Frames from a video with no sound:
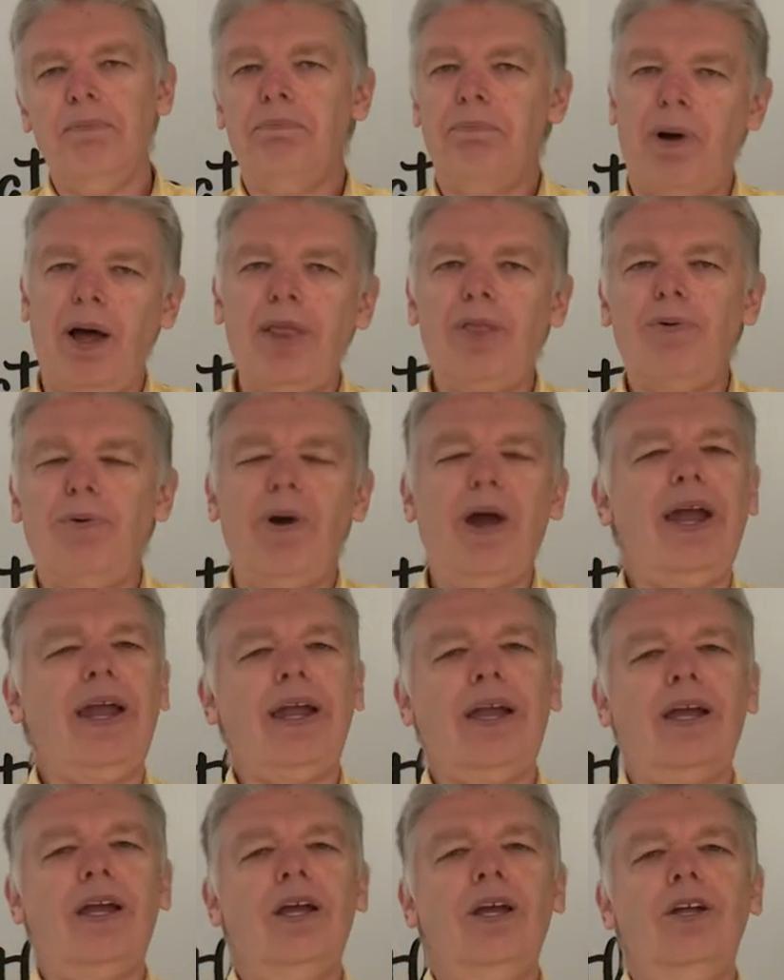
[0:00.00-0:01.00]
By the
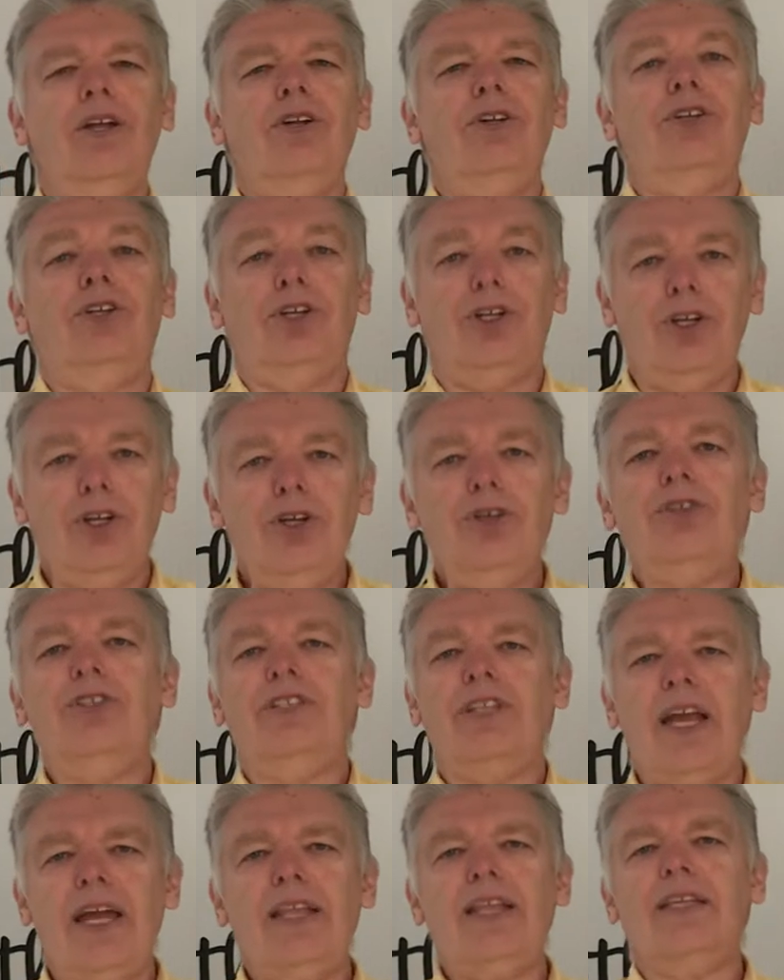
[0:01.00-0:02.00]
way, do you
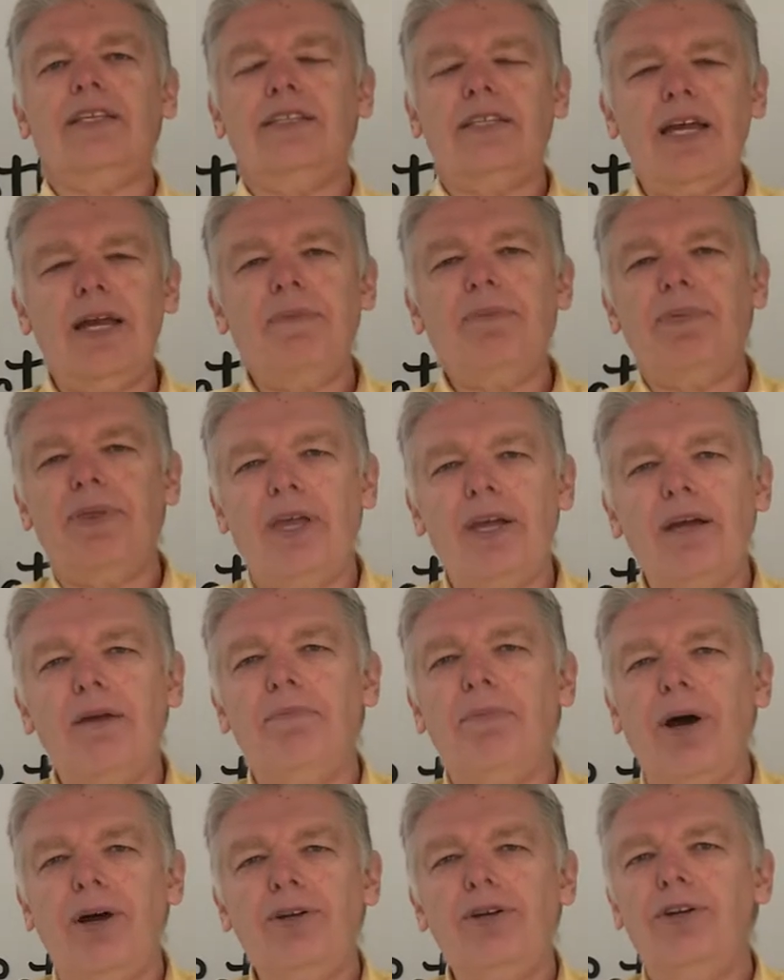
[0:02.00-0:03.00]
say the same thing
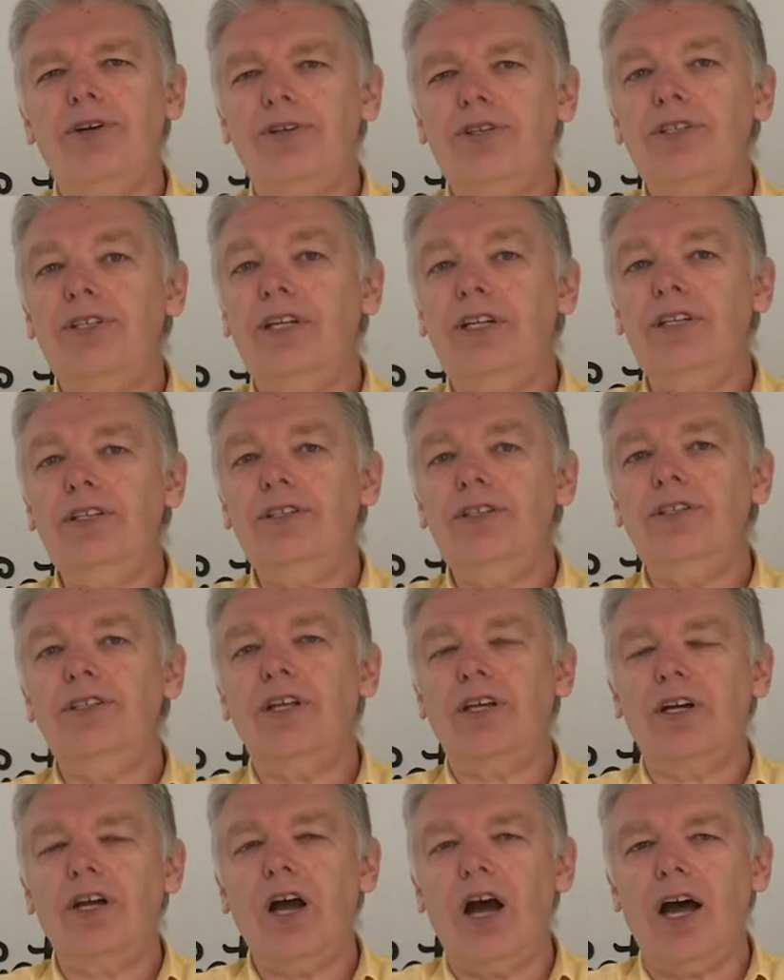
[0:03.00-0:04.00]
about your sins
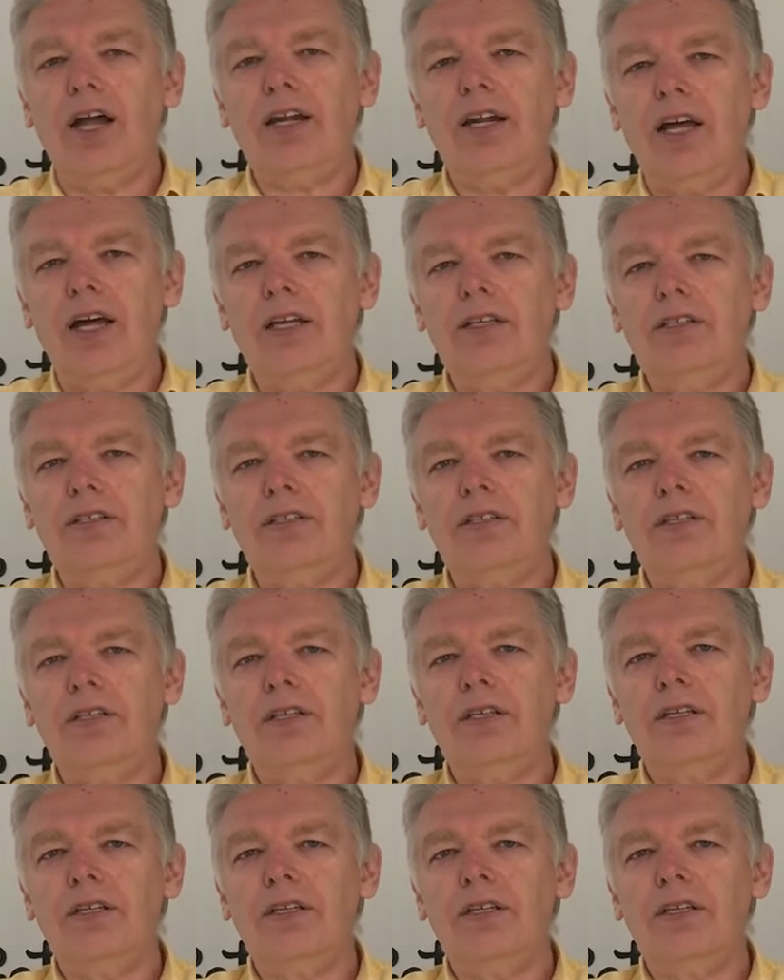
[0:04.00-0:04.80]
that God does?